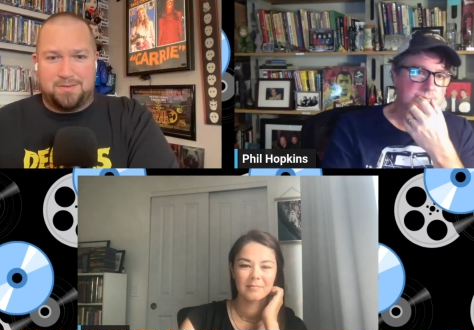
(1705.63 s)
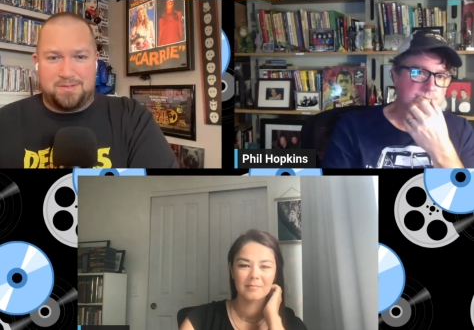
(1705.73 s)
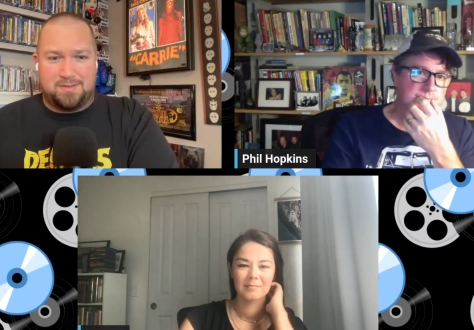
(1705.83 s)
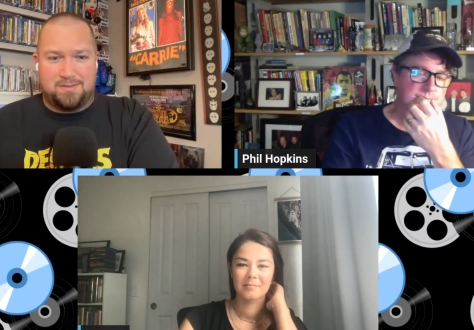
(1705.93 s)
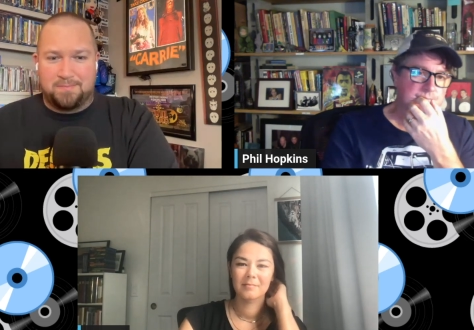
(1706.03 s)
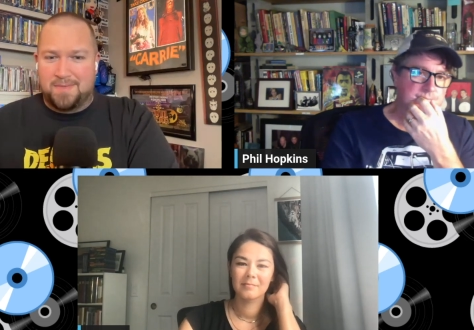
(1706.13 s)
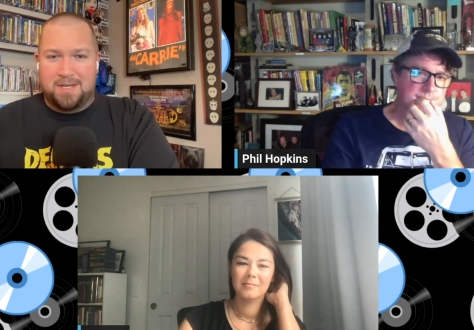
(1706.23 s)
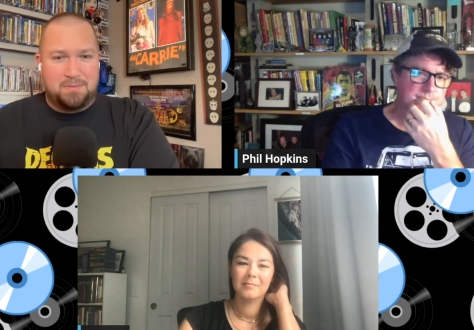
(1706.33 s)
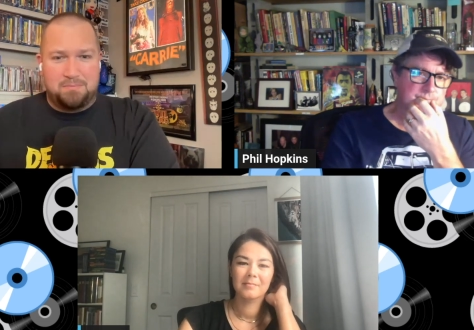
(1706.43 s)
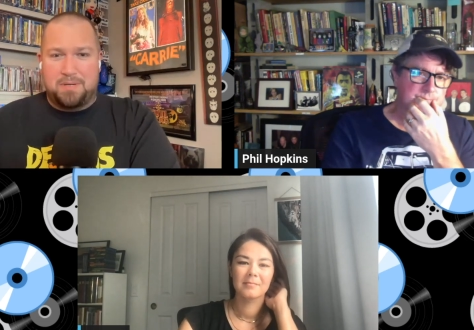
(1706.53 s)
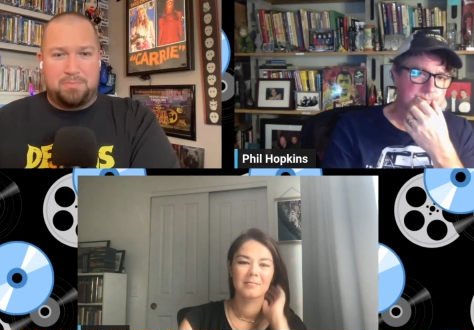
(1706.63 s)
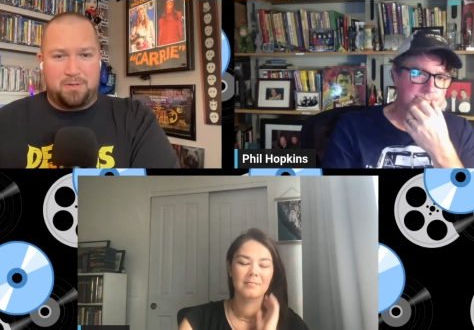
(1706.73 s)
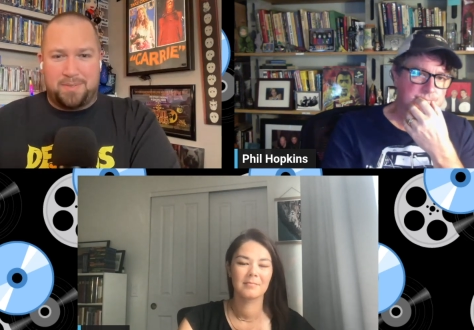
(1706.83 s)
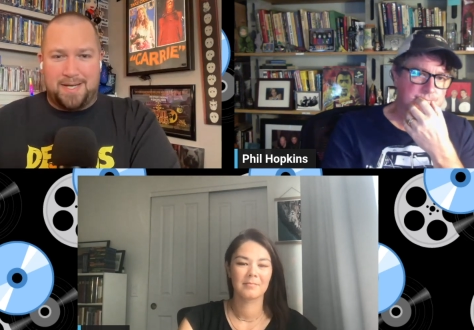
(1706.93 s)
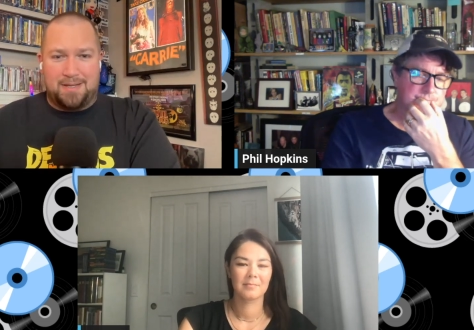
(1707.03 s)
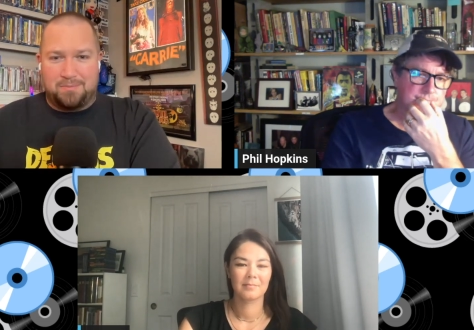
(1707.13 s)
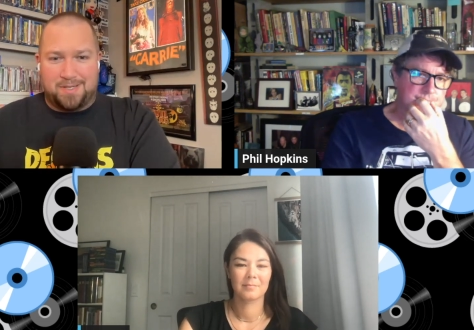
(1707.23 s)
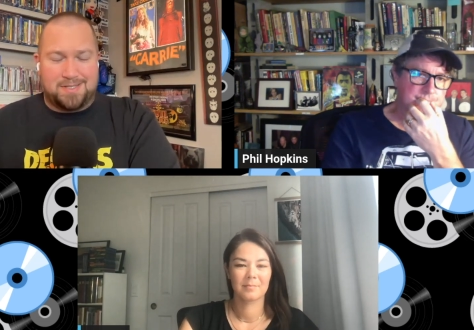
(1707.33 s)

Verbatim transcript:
Speaker 1: and people will buy them because they